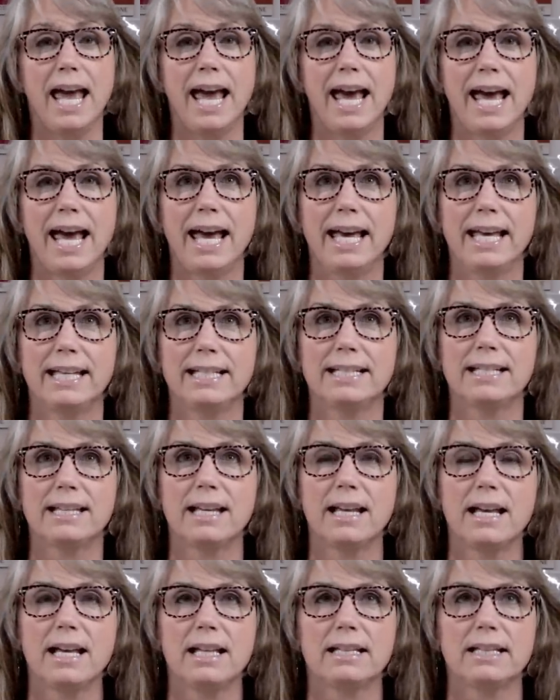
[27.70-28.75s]
and
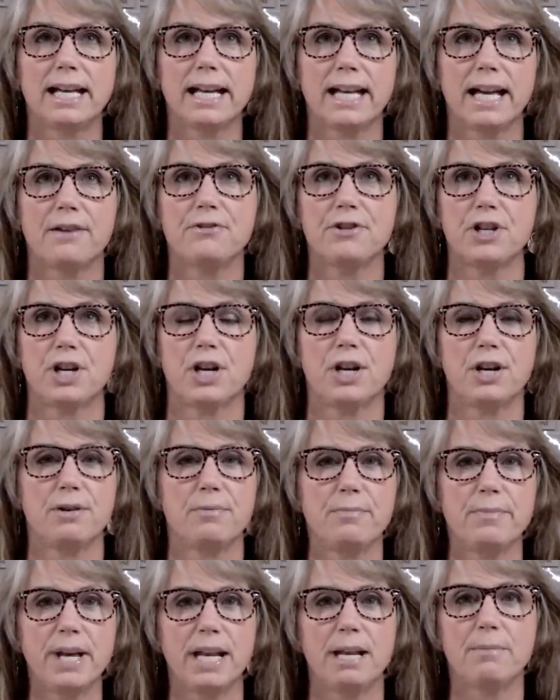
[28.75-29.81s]
like I've shared
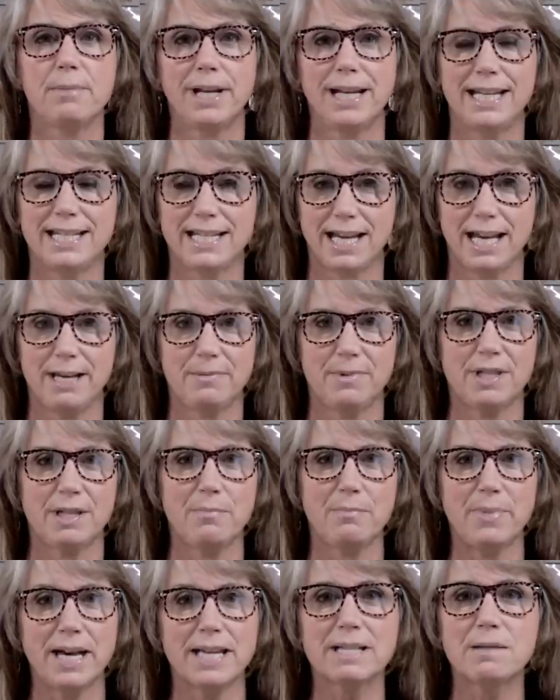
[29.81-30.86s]
many, many times,
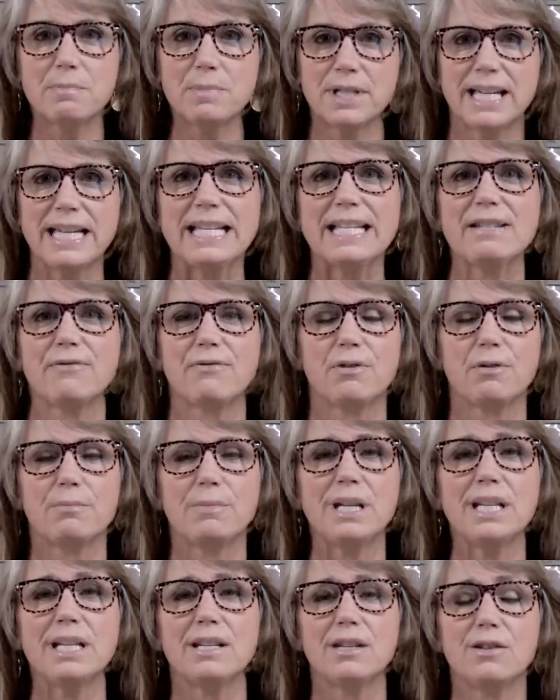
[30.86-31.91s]
the best place for
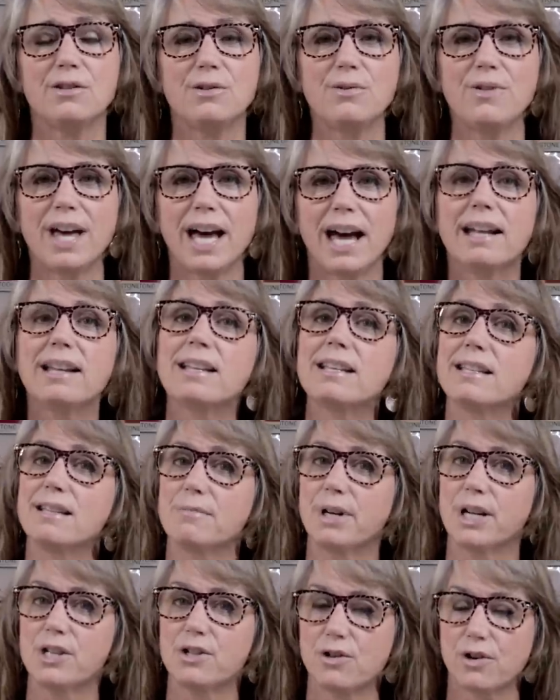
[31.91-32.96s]
me to do that is in
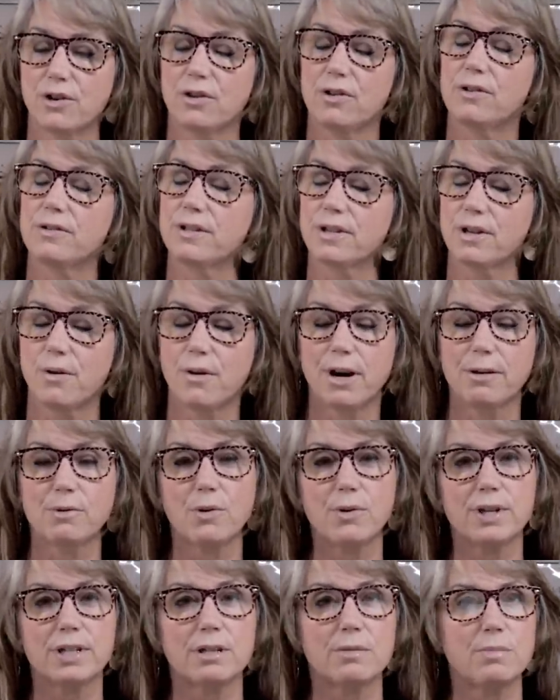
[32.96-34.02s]
my journal. So I'm
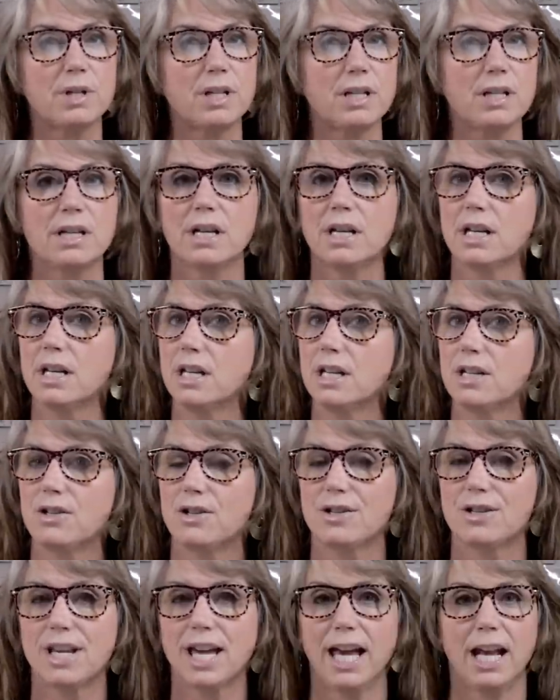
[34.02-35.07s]
going to be
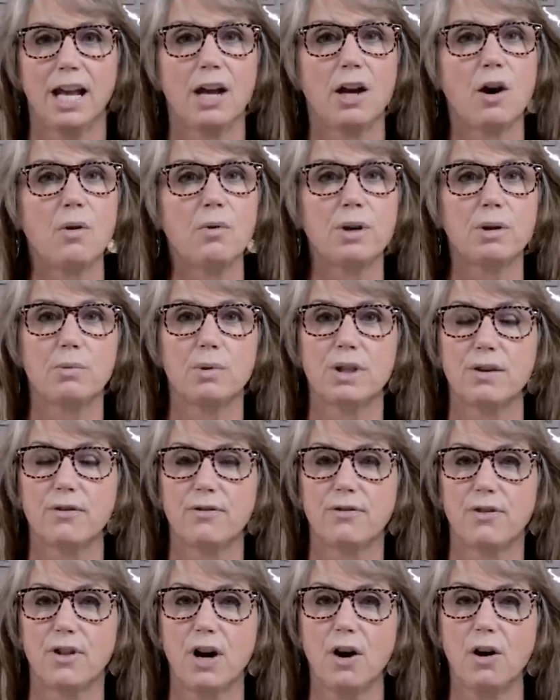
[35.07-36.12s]
just kind of going with the
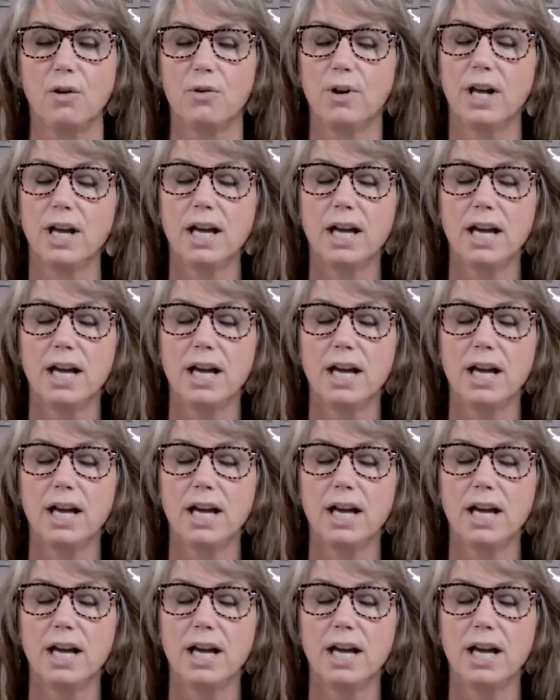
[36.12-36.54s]
flow.